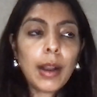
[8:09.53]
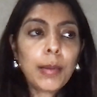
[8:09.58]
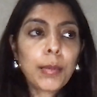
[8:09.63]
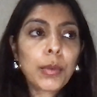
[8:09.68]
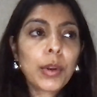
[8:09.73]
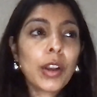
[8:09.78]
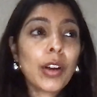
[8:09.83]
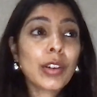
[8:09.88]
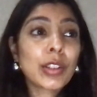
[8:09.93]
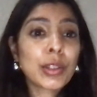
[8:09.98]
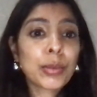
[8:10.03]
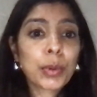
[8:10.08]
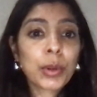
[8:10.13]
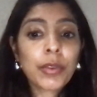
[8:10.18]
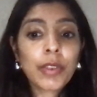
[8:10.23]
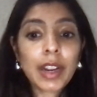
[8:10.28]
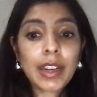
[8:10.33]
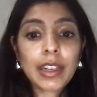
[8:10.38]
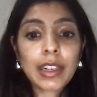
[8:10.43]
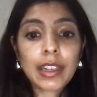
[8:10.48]
We also
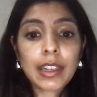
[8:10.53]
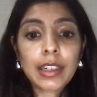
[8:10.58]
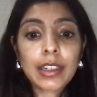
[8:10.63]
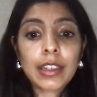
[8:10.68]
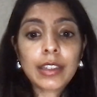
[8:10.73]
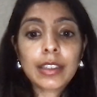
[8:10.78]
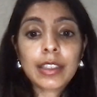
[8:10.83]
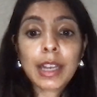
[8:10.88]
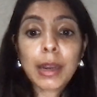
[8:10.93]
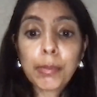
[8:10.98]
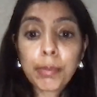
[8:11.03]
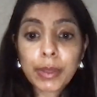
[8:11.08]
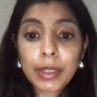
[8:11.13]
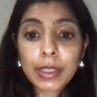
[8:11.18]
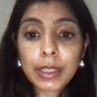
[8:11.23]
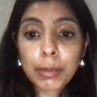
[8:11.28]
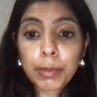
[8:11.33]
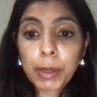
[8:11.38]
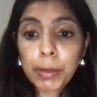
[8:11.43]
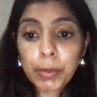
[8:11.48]
provided
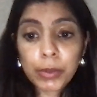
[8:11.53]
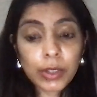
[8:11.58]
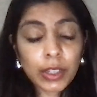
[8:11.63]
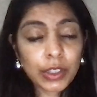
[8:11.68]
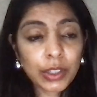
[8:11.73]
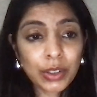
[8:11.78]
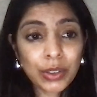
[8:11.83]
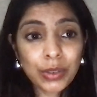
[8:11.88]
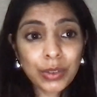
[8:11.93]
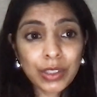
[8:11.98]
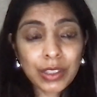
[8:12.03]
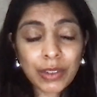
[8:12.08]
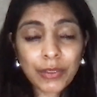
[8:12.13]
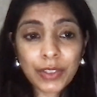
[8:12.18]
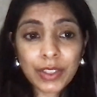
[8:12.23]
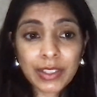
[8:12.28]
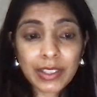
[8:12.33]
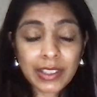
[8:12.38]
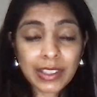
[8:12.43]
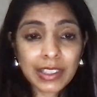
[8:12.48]
templates people could use to
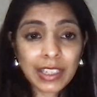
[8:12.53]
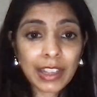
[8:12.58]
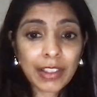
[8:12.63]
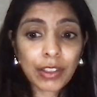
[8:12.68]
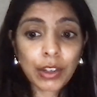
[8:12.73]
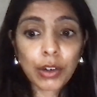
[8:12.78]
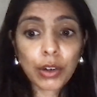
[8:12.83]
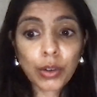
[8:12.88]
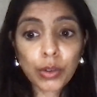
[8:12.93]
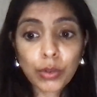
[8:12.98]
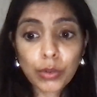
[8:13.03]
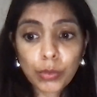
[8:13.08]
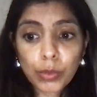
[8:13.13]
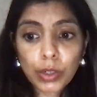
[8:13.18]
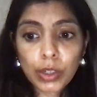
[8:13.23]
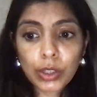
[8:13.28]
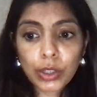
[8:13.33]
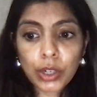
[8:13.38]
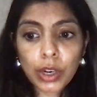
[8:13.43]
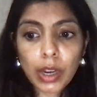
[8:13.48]
facilitate their own
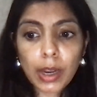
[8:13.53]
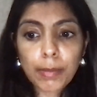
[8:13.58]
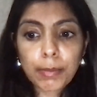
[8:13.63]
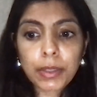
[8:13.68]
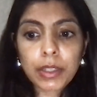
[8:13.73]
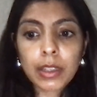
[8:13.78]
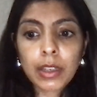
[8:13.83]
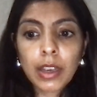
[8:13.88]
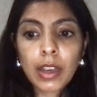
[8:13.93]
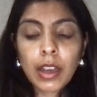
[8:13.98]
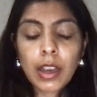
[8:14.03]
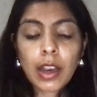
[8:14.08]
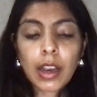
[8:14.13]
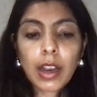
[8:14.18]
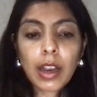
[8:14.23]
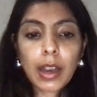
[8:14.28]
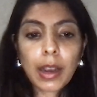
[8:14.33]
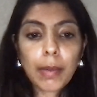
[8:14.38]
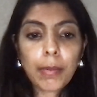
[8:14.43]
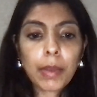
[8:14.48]
workshops.
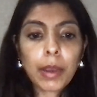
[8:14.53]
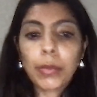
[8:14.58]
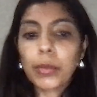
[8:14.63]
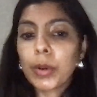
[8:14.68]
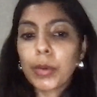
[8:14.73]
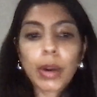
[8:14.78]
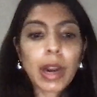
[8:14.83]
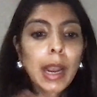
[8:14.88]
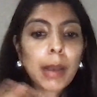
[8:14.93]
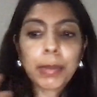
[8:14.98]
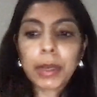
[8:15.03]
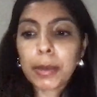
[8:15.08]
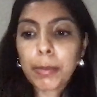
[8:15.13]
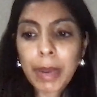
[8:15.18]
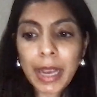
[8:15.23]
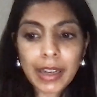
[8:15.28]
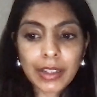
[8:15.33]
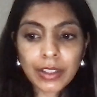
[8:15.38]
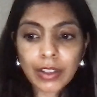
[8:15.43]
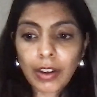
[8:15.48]
And we were happy to
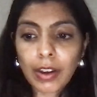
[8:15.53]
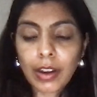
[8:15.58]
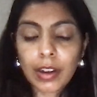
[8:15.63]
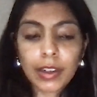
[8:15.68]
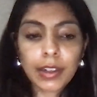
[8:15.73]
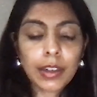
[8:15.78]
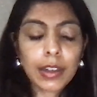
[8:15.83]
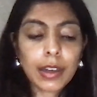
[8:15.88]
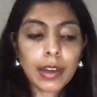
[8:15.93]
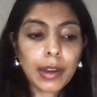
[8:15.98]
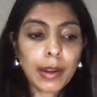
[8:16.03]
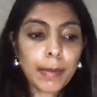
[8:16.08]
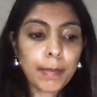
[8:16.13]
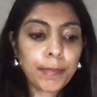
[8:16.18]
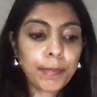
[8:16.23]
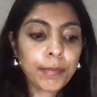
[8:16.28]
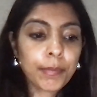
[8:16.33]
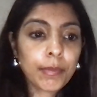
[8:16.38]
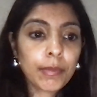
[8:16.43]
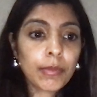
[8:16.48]
pass
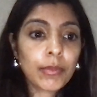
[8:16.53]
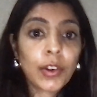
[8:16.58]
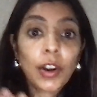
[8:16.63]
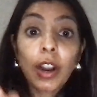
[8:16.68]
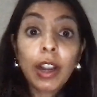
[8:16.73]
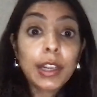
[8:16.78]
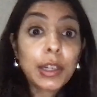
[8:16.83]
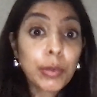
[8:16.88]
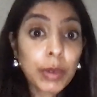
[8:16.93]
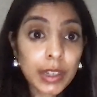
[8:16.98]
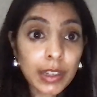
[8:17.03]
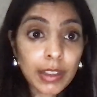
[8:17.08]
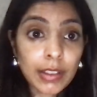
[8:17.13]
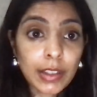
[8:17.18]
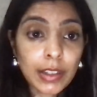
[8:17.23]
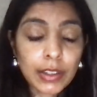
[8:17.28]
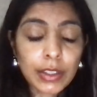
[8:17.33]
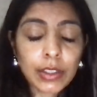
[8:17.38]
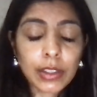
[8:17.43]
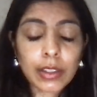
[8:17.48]
on for anyone in
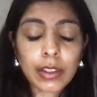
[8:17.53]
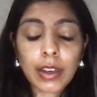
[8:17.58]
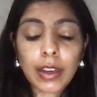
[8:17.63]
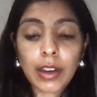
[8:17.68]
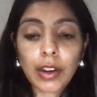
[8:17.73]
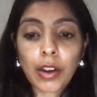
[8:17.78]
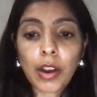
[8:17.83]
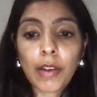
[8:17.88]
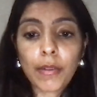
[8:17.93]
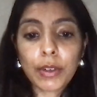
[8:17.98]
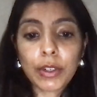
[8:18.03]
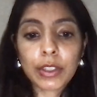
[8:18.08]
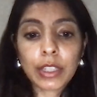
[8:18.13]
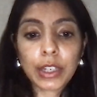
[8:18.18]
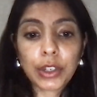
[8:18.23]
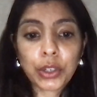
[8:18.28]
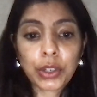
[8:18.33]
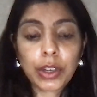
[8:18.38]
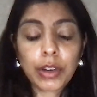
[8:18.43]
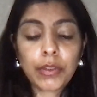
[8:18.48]
this
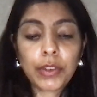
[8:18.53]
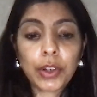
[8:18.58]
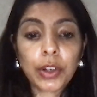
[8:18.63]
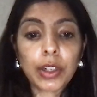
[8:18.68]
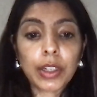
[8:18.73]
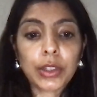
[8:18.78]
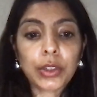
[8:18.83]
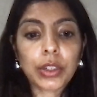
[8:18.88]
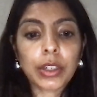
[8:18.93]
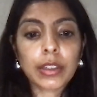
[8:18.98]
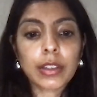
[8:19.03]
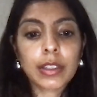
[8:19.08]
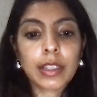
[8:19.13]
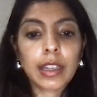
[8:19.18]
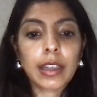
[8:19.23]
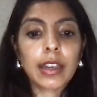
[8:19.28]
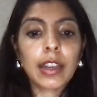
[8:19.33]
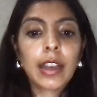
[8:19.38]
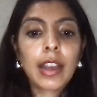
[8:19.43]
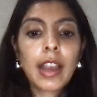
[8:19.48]
conversation if you're
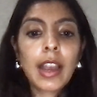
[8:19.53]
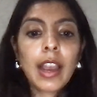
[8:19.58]
interested.